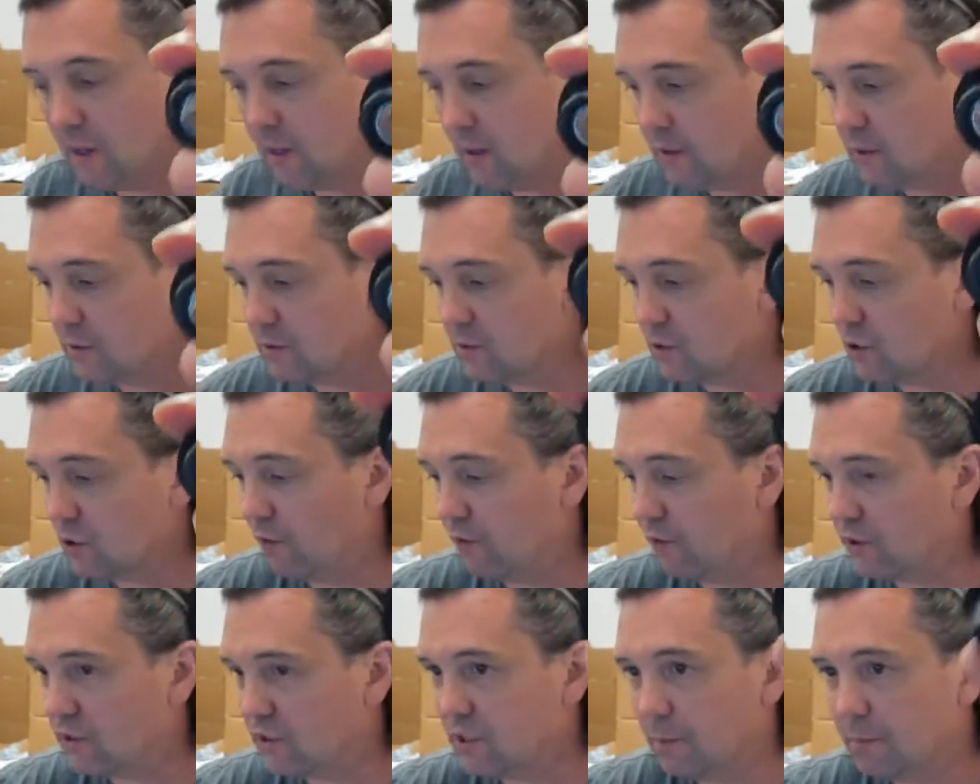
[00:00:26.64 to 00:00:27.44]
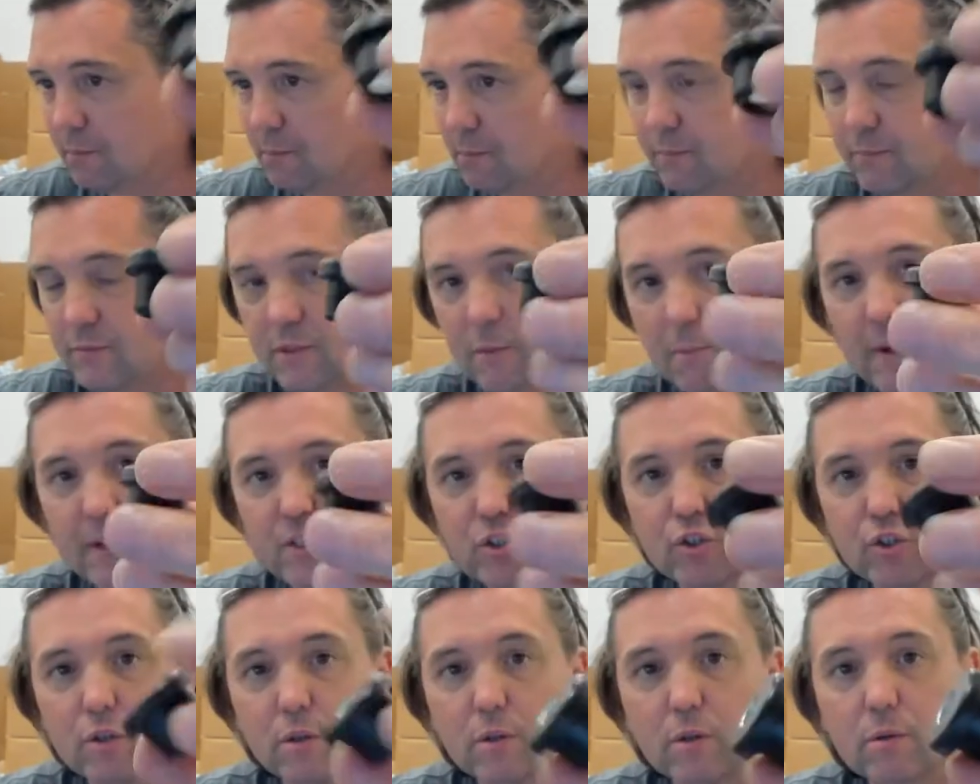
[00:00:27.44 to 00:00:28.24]
Let's go over some
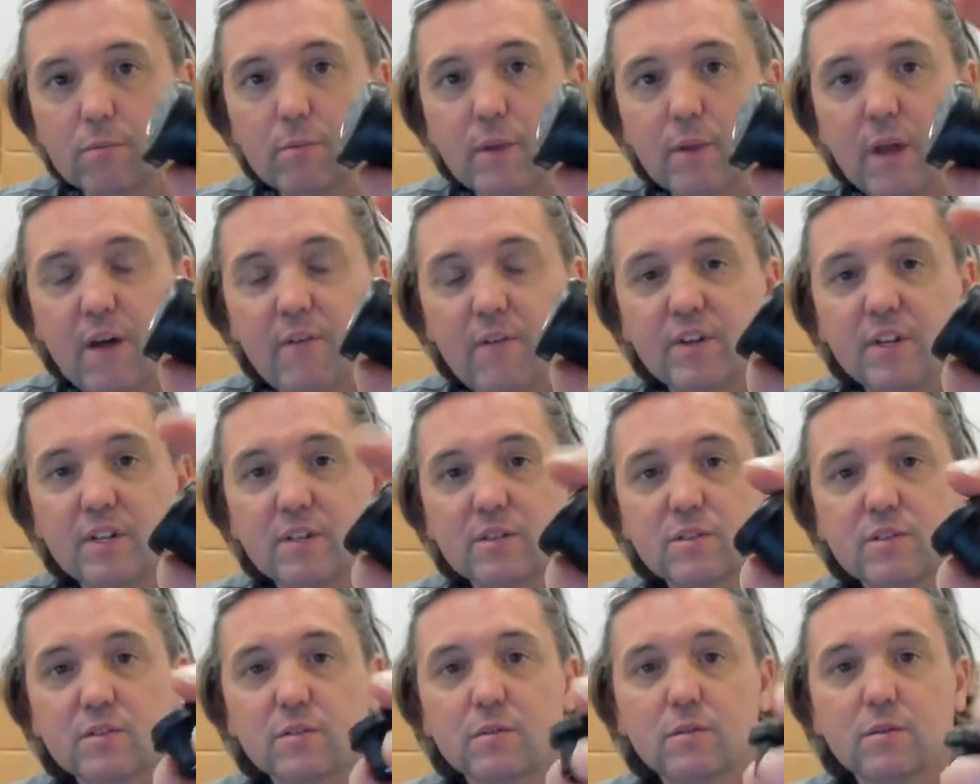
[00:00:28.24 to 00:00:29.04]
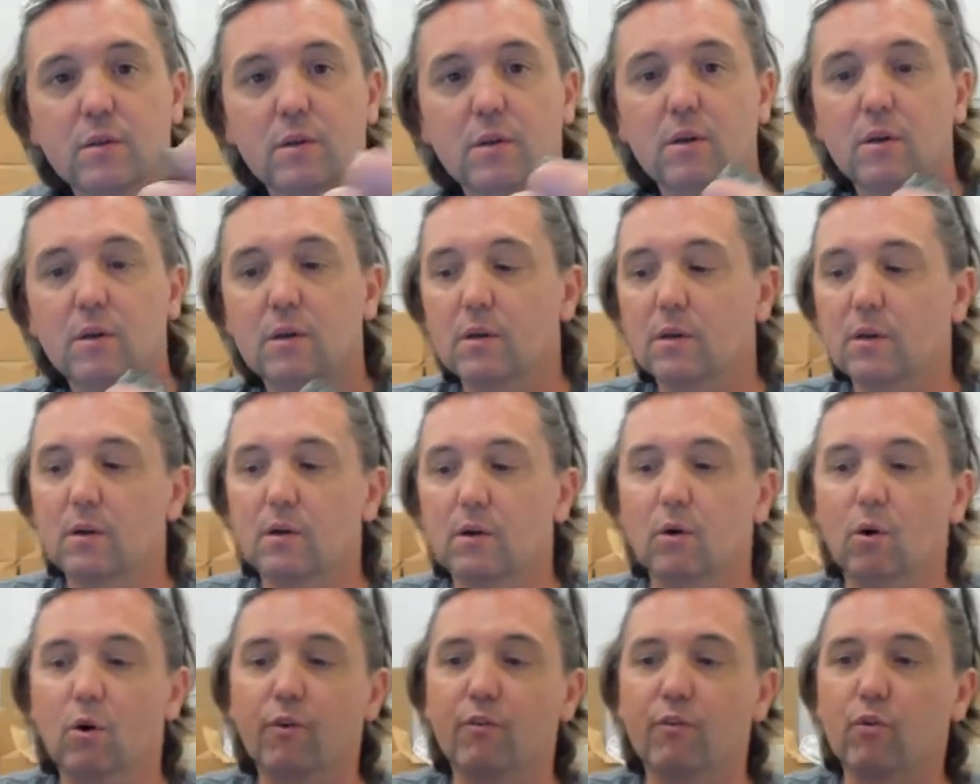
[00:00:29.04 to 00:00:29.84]
dimensional evidence.
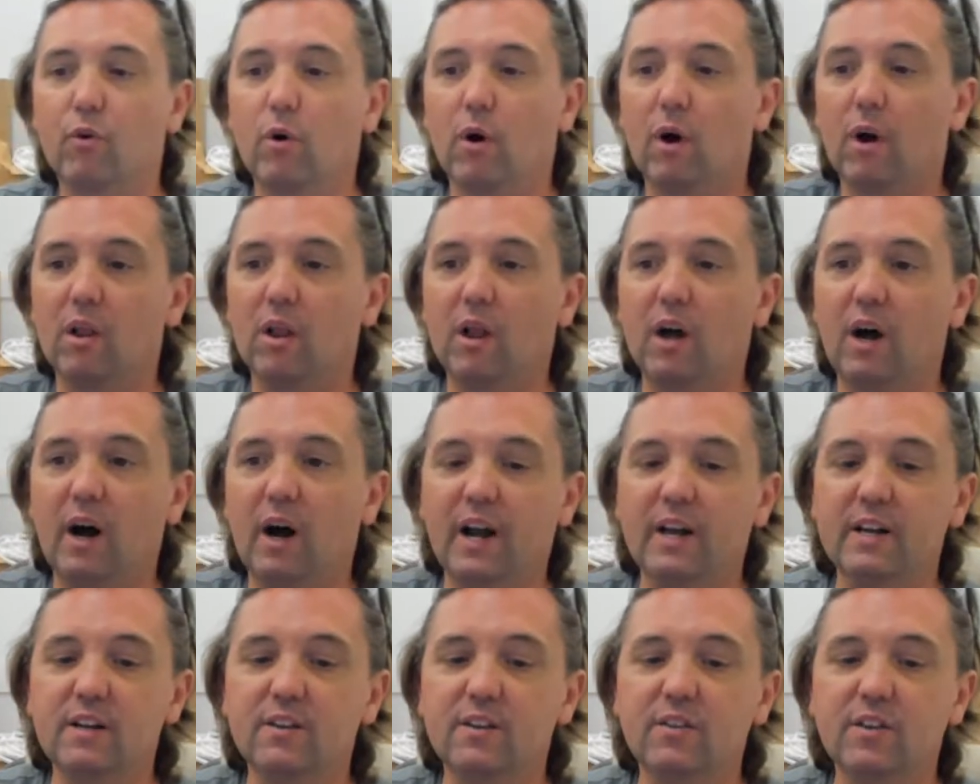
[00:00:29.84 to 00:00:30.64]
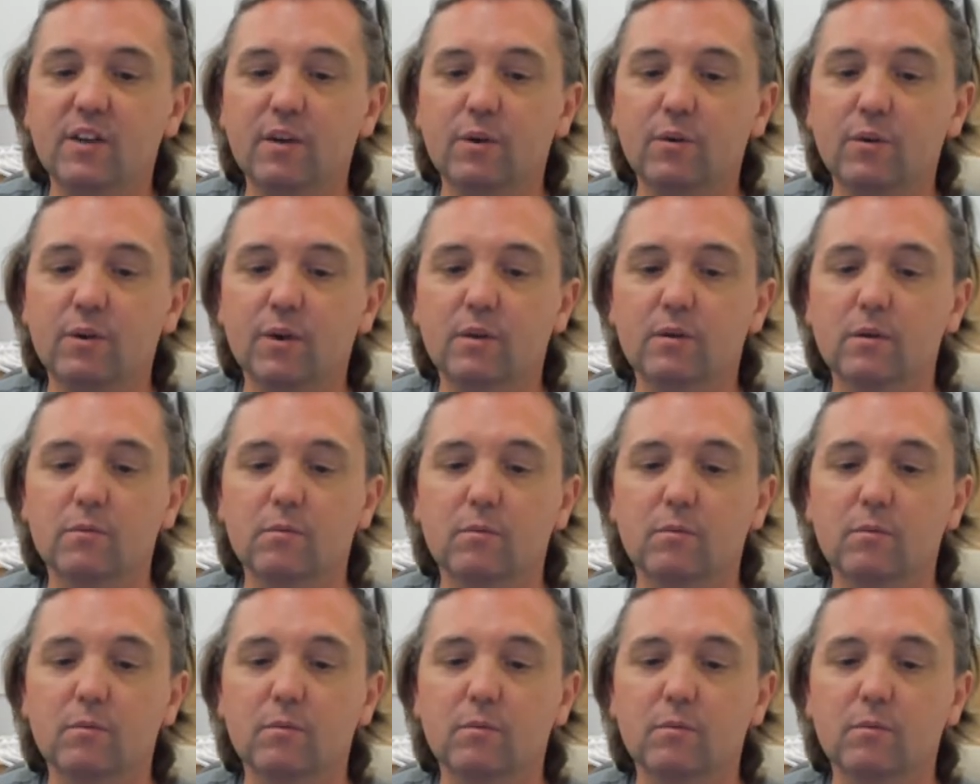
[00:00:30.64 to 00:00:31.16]
Overall height of the unit,